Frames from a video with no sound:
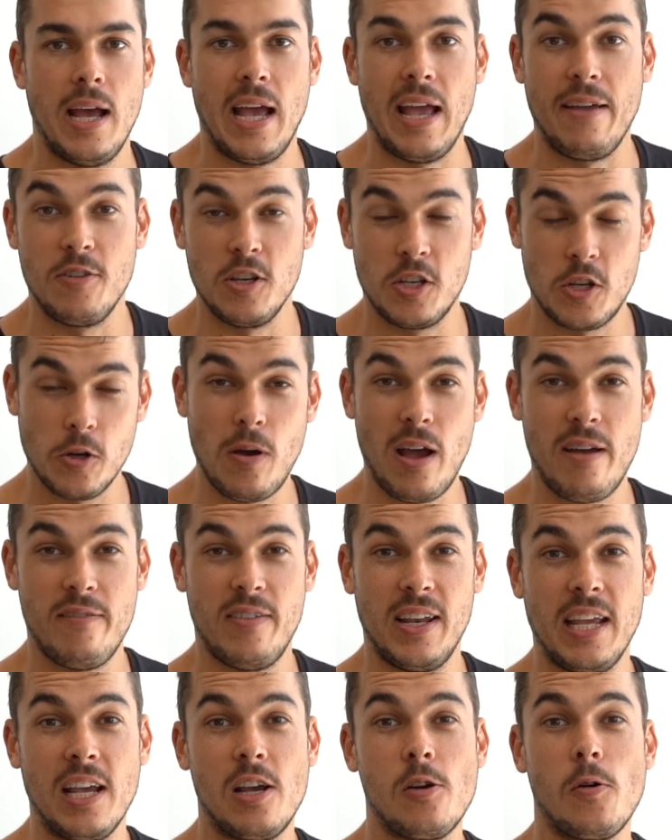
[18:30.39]
If you do have
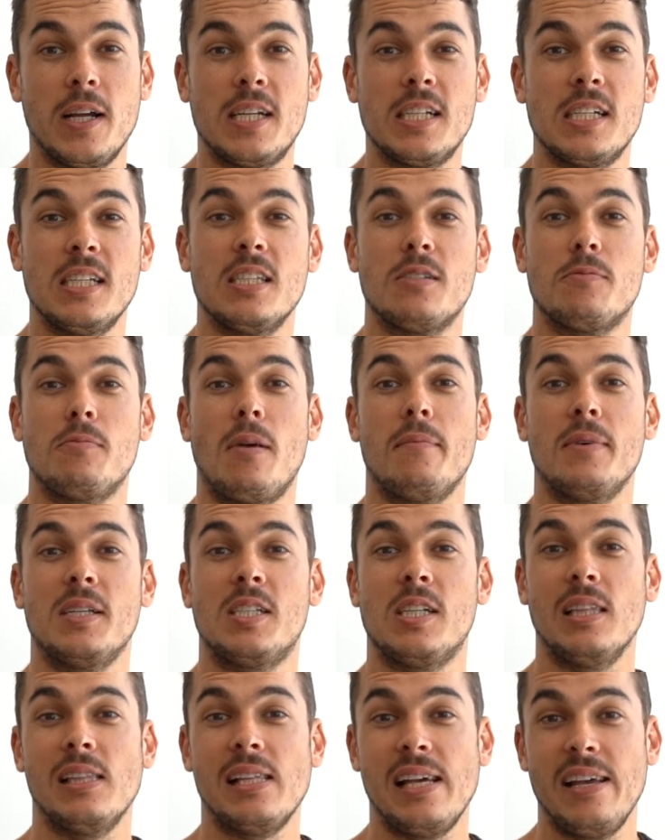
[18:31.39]
any questions, remember
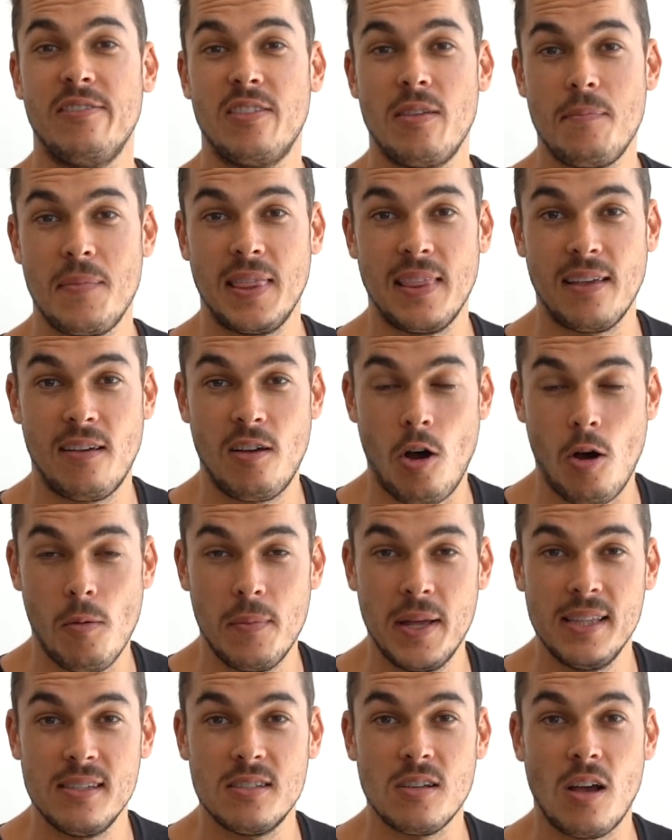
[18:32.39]
to leave them in the
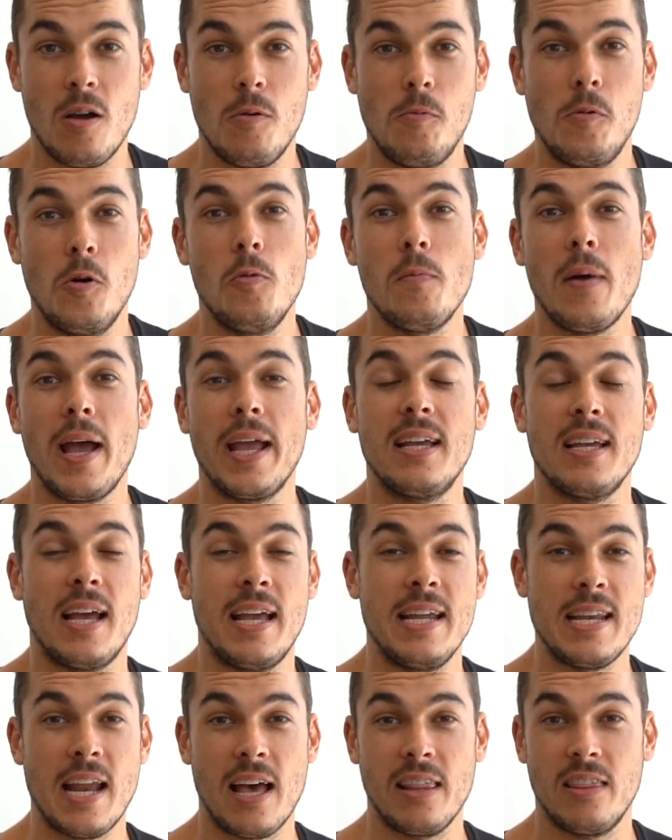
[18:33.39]
comments. I will make
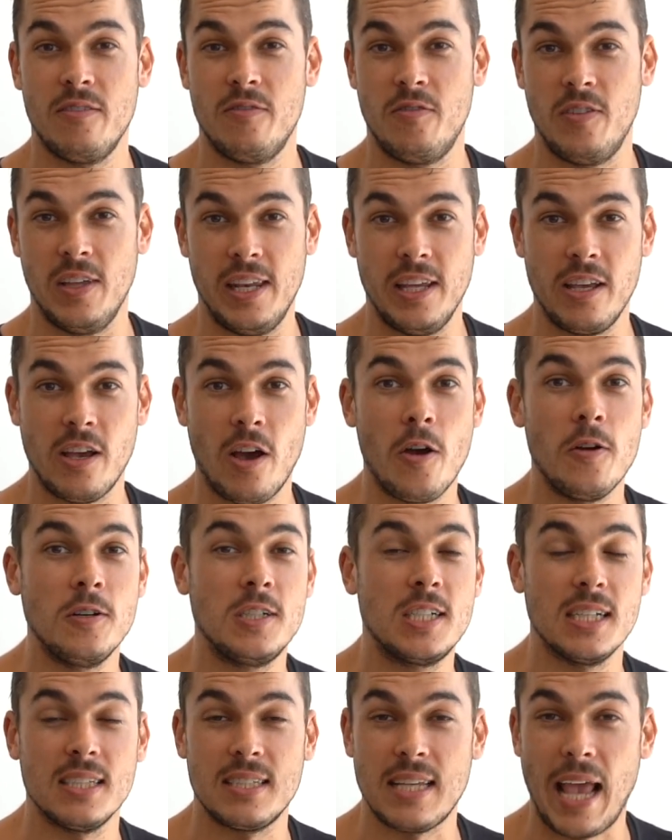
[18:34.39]
another video
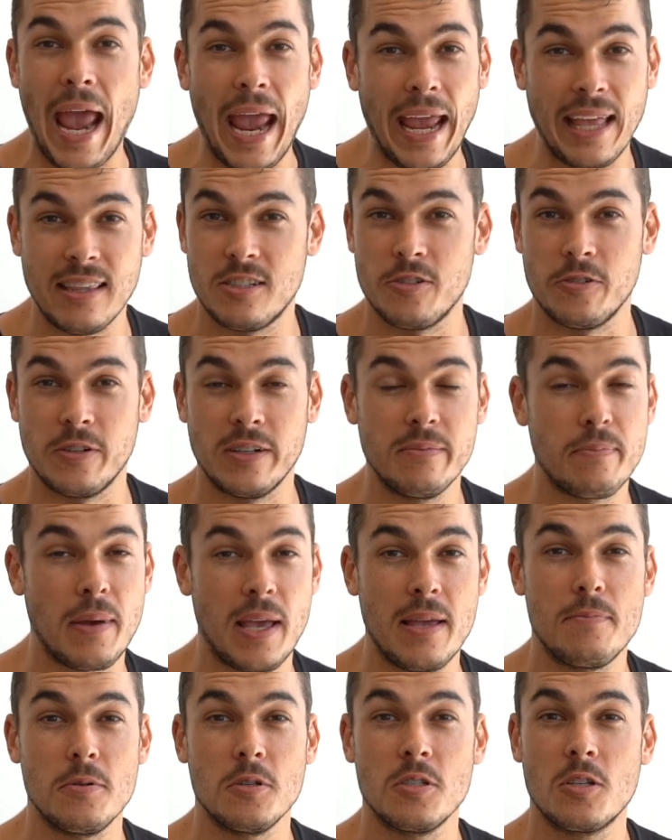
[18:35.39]
just answering
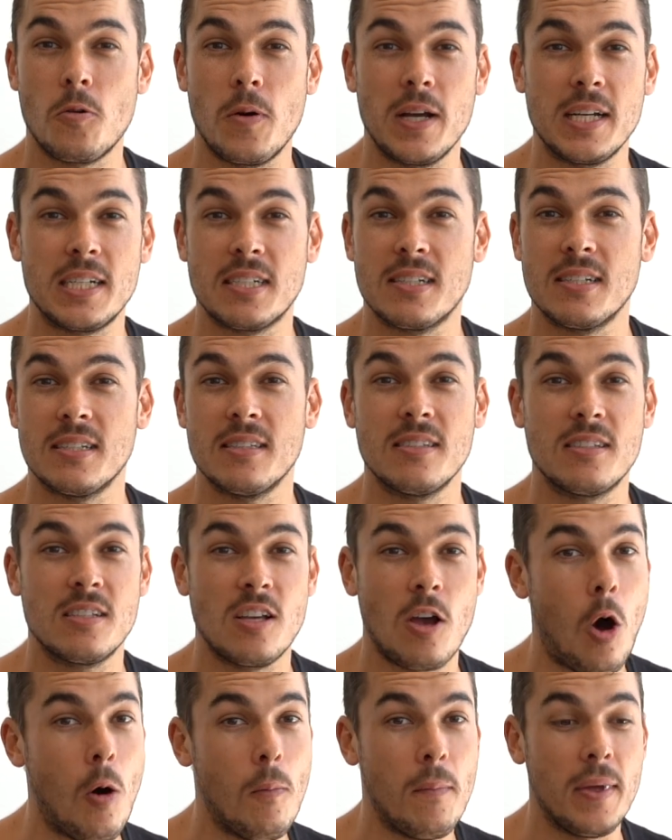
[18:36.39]
people's questions,
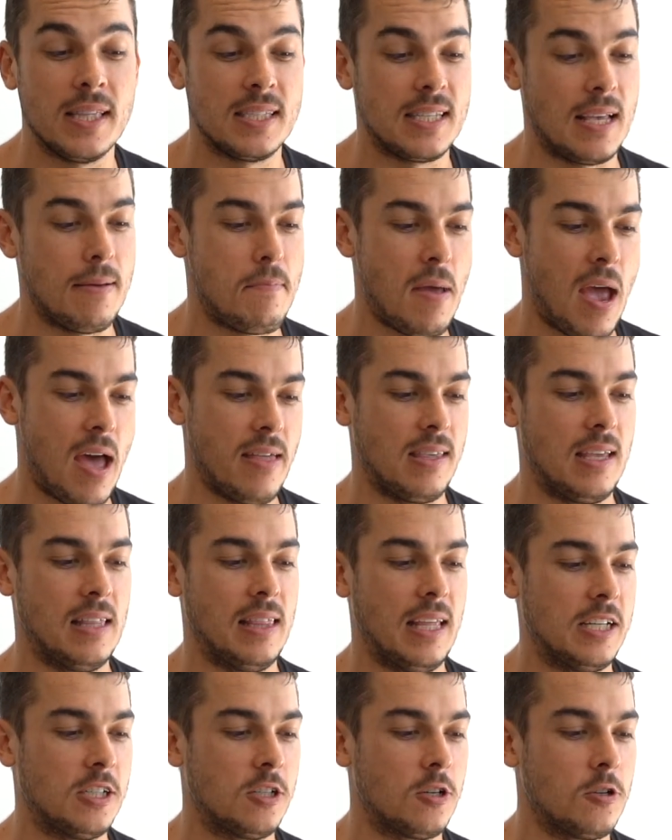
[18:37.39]
comments about the
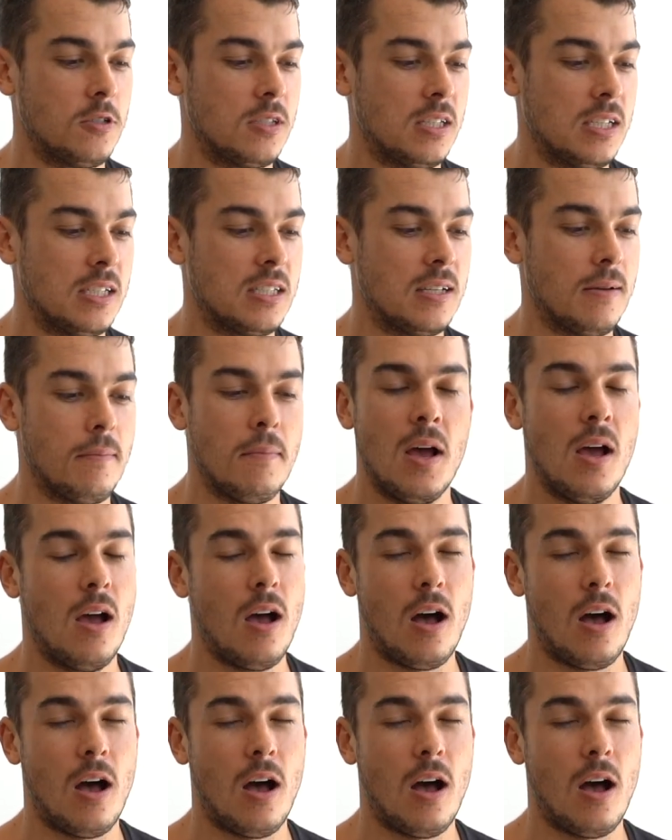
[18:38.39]
electrical system.